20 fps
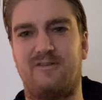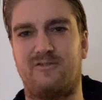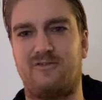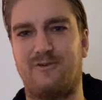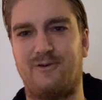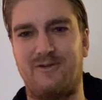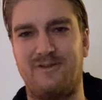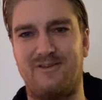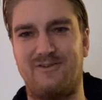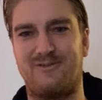
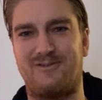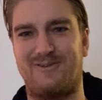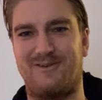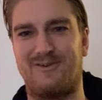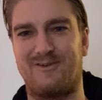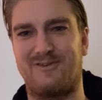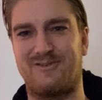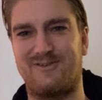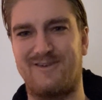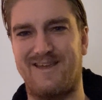So you
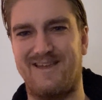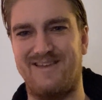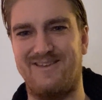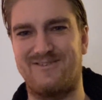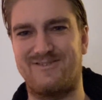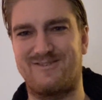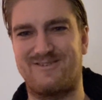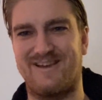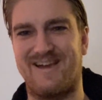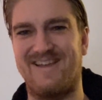could say
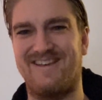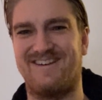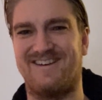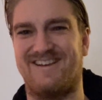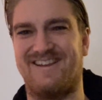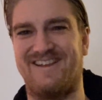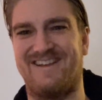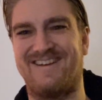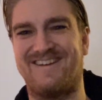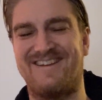he's
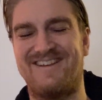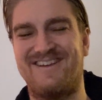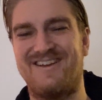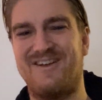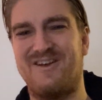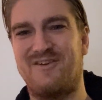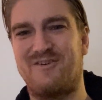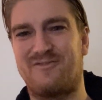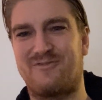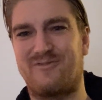channeling
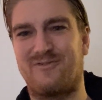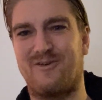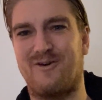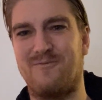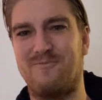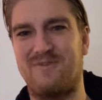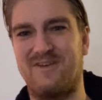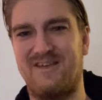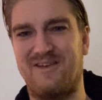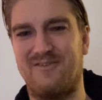from